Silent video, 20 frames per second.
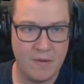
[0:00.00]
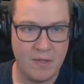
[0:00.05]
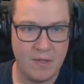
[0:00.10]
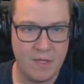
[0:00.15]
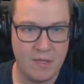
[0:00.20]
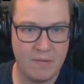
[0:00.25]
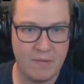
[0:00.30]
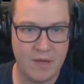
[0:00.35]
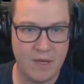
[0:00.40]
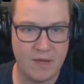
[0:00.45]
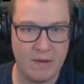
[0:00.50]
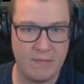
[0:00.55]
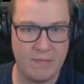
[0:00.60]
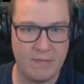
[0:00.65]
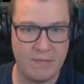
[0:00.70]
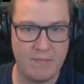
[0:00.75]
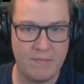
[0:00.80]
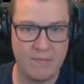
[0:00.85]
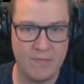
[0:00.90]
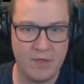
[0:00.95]
There we go.
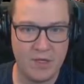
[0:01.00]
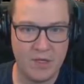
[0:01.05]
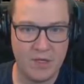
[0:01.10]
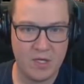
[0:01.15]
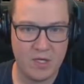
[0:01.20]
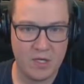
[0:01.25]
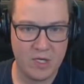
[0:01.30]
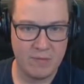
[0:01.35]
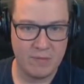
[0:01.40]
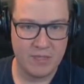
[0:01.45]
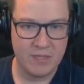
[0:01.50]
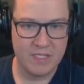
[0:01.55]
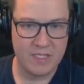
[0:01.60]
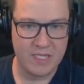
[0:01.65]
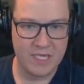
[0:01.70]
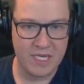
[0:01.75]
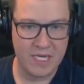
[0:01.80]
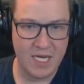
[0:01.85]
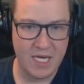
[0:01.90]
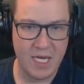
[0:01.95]
You can come and
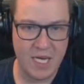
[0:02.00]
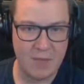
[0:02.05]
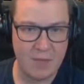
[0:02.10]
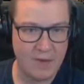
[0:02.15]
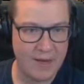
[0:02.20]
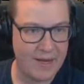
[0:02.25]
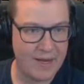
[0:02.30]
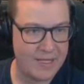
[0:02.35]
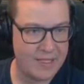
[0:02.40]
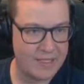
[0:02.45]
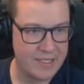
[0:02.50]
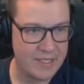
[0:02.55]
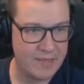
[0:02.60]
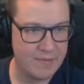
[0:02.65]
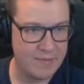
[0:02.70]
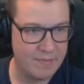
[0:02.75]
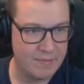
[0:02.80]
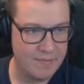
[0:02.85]
see the plankton.